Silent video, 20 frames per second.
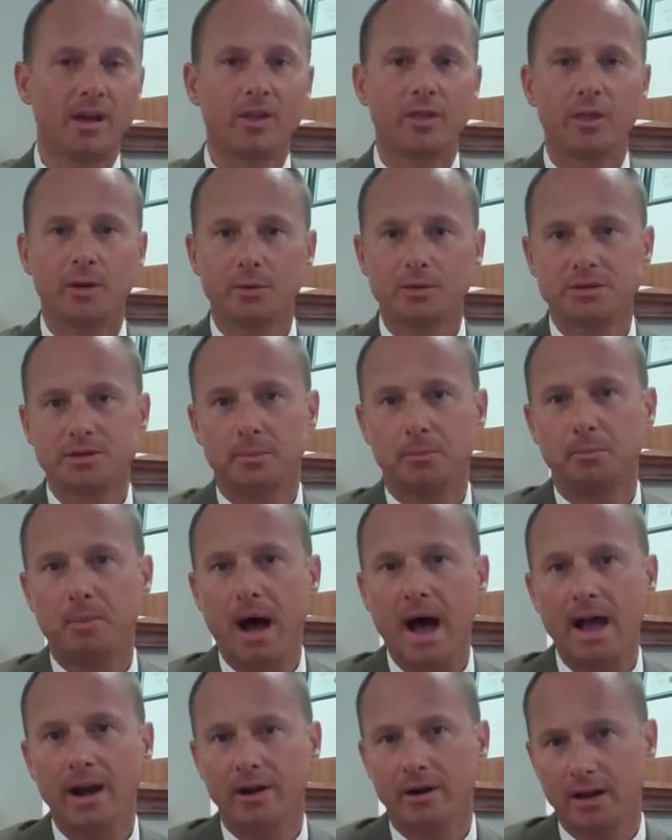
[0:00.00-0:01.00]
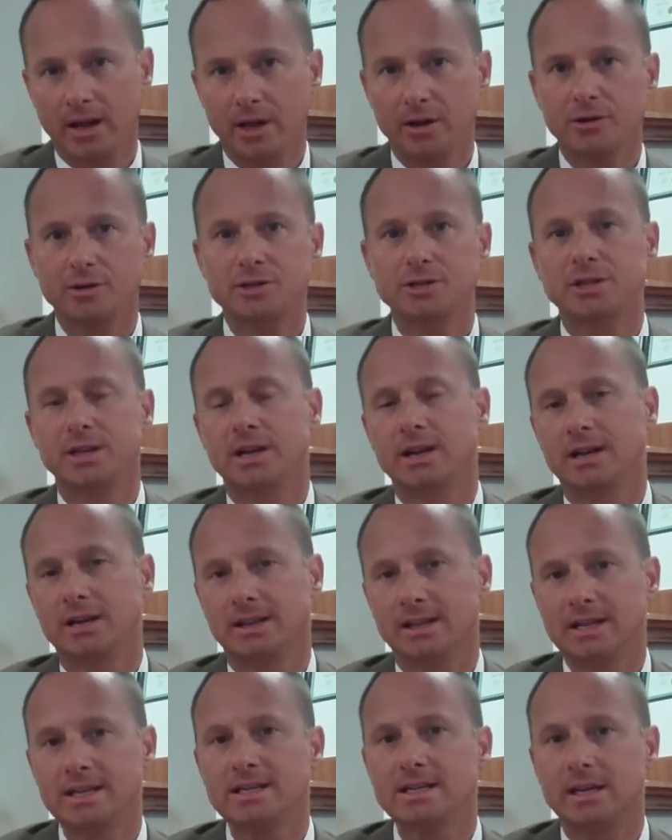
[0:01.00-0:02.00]
there was a buyer interested in a
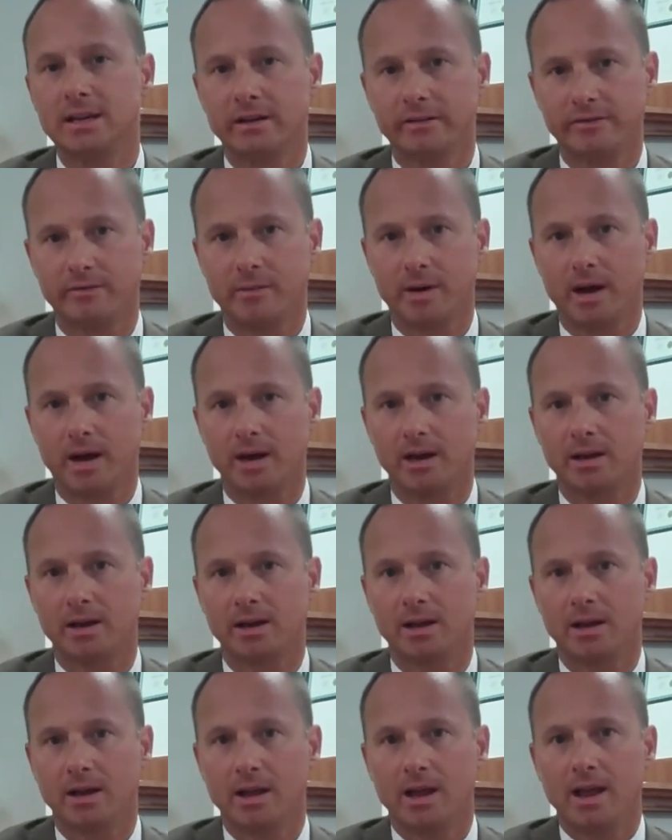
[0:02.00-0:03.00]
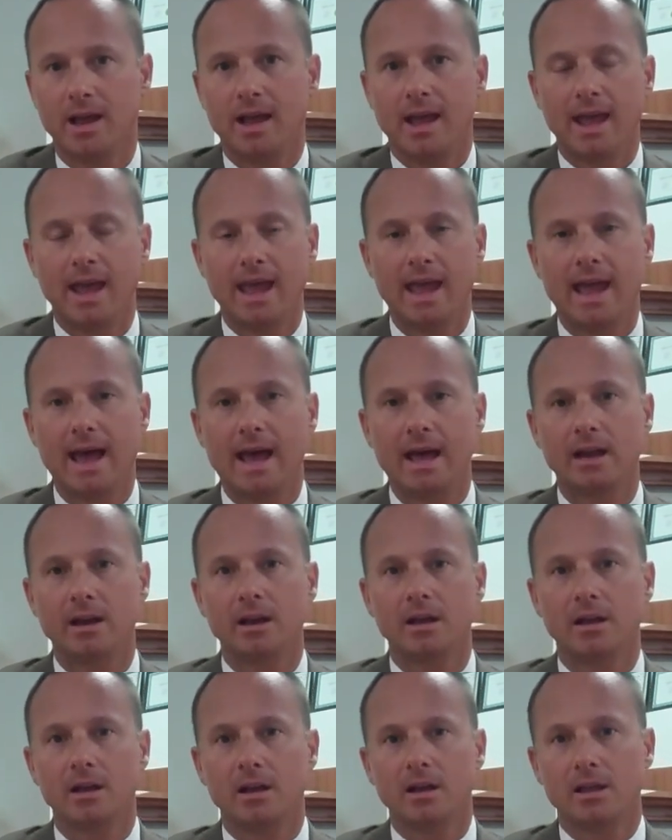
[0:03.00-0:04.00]
listing of mine,
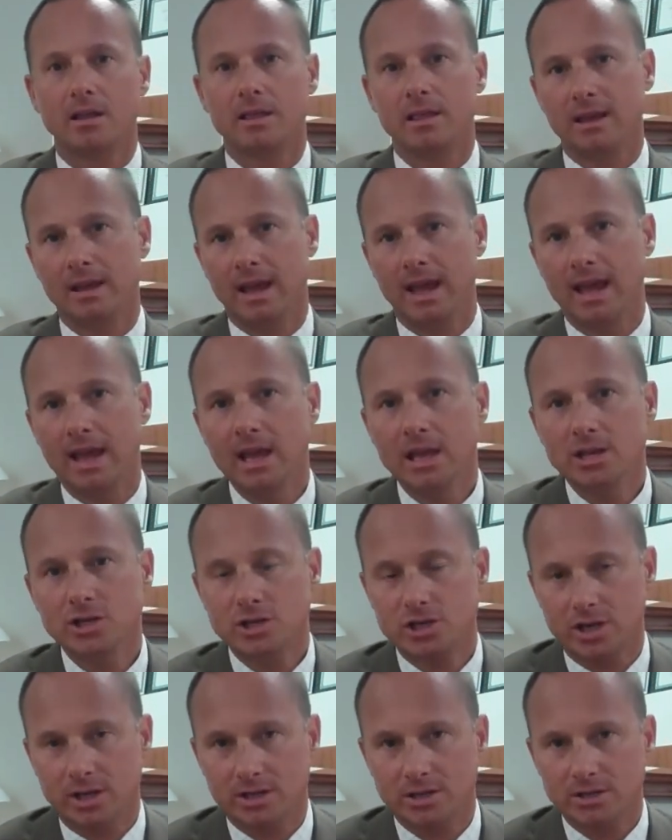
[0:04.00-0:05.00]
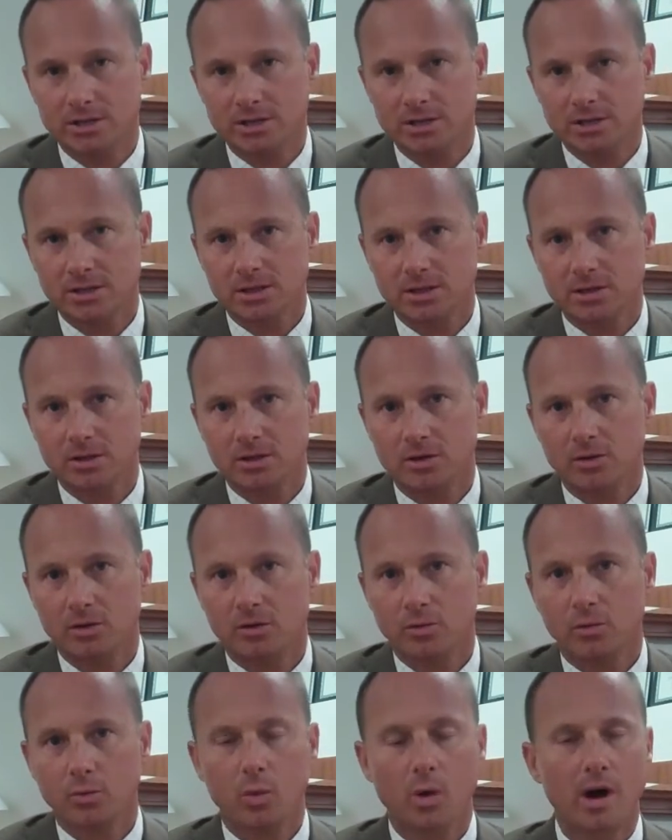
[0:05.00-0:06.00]
and the agent
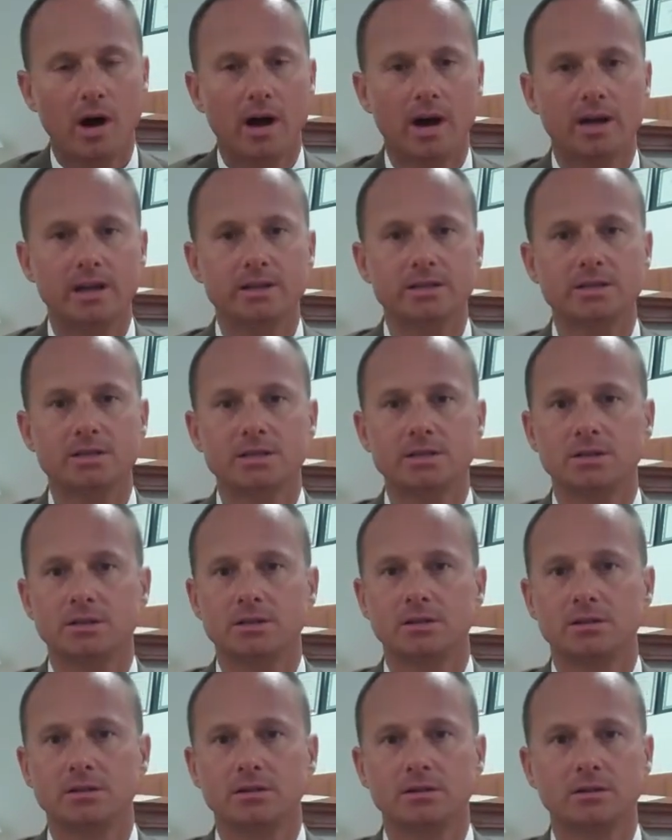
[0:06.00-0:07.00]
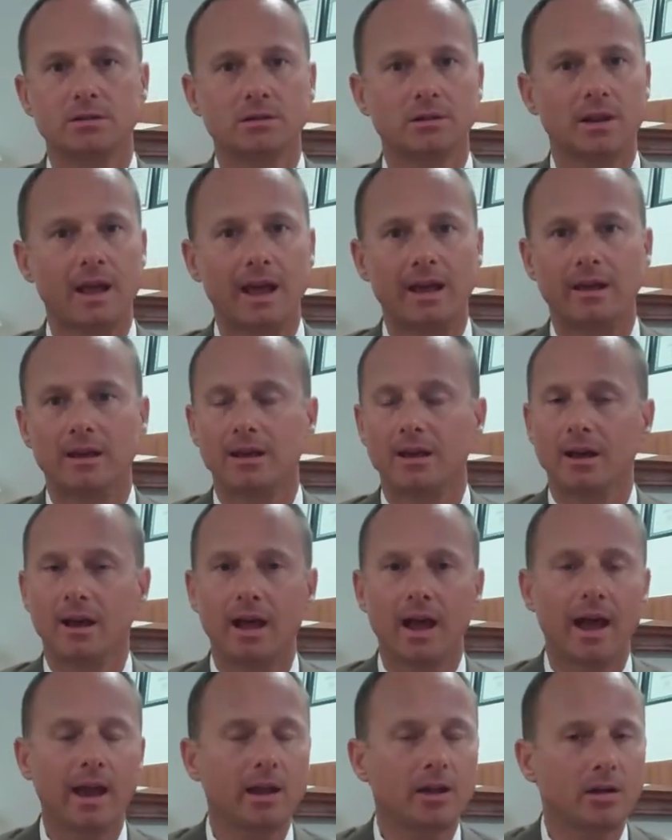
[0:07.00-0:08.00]
was like,
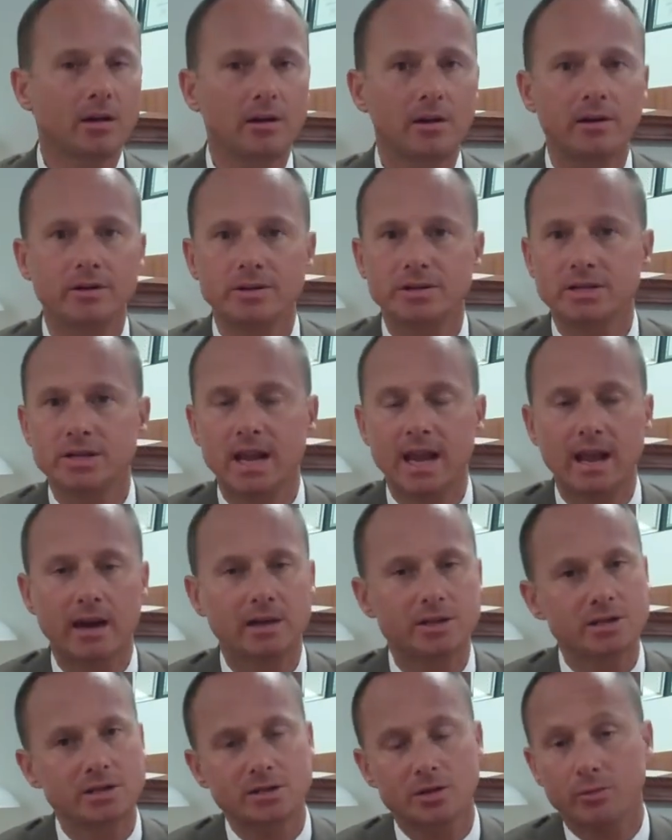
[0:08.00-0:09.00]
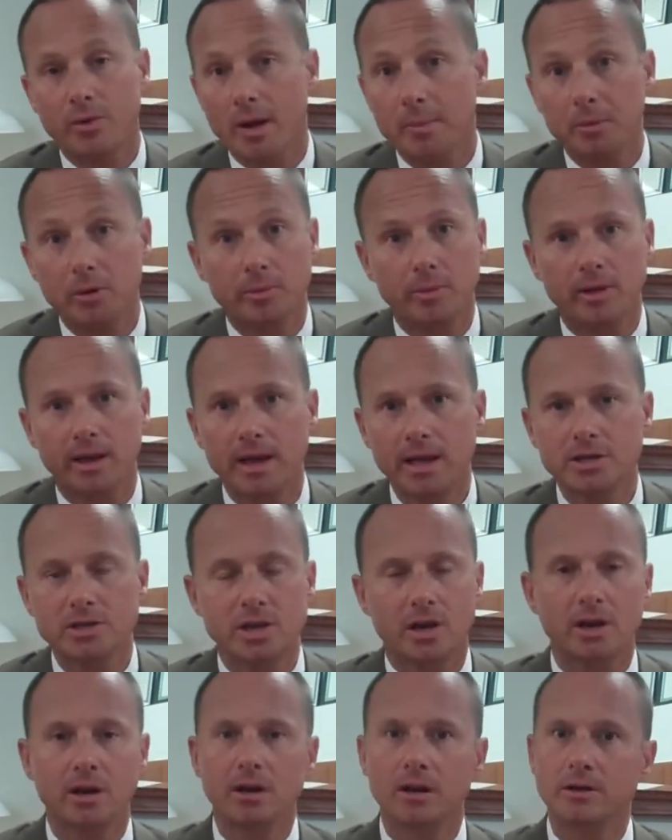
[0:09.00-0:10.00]
I couldn't understand, and she's a reputable
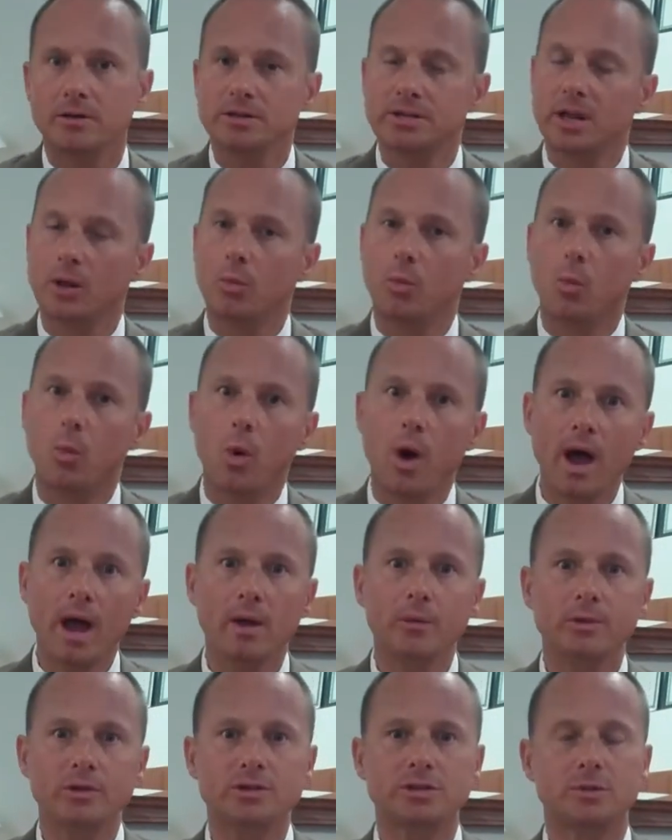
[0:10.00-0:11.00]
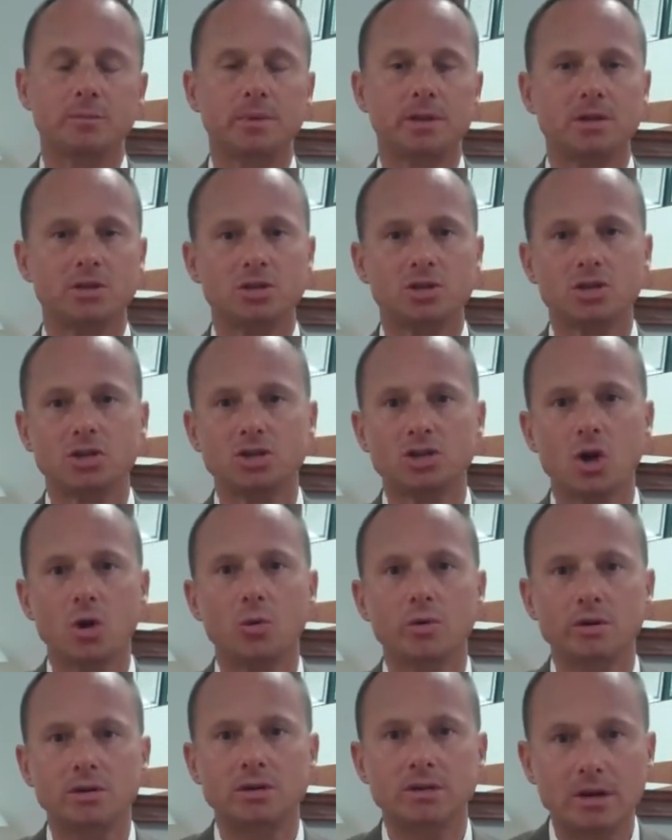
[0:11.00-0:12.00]
agent, I didn't understand why was she being
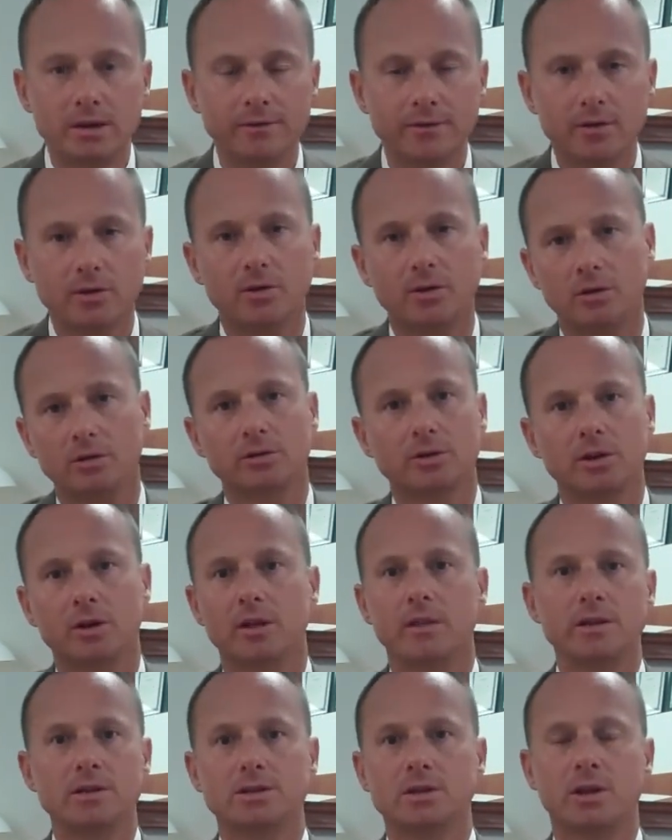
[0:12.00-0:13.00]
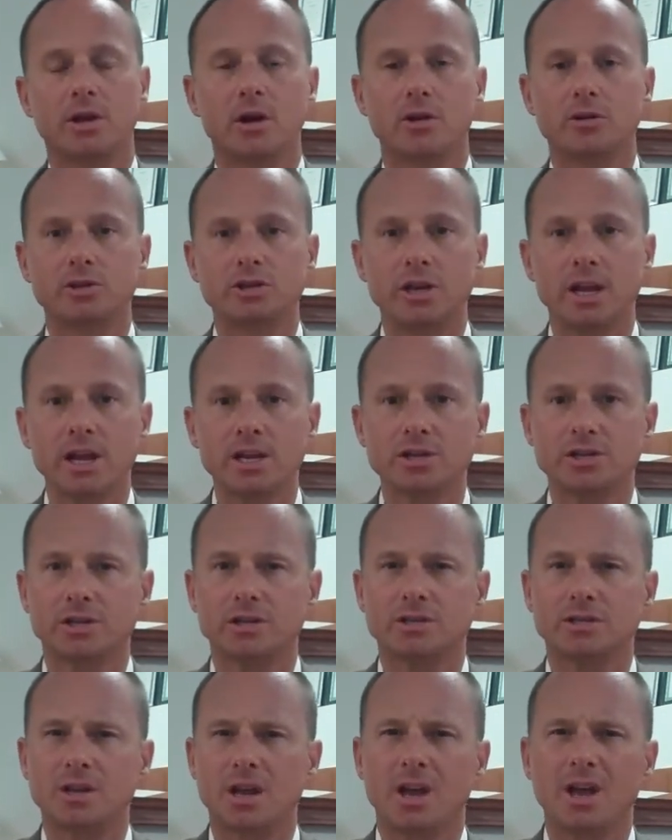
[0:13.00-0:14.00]
so difficult during these
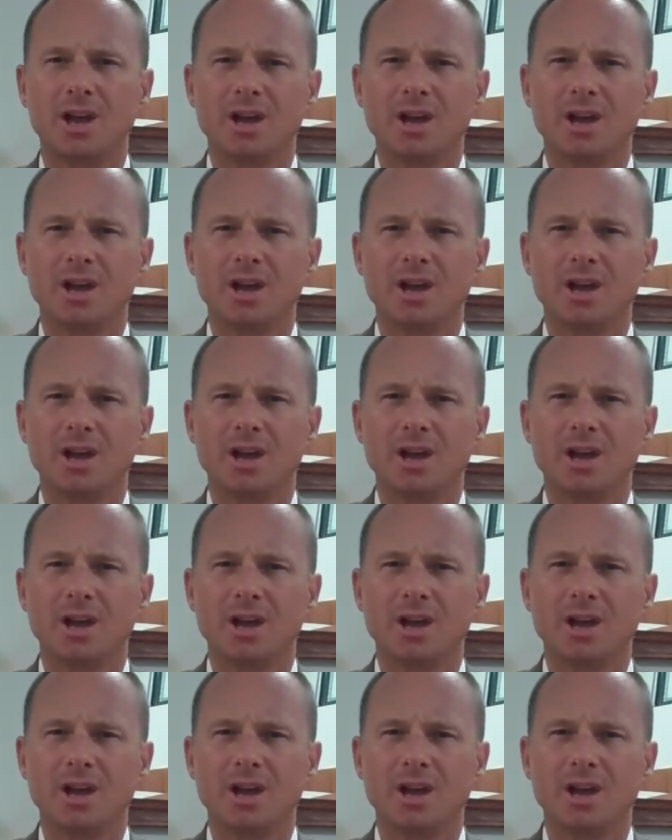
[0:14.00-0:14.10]
negotiations.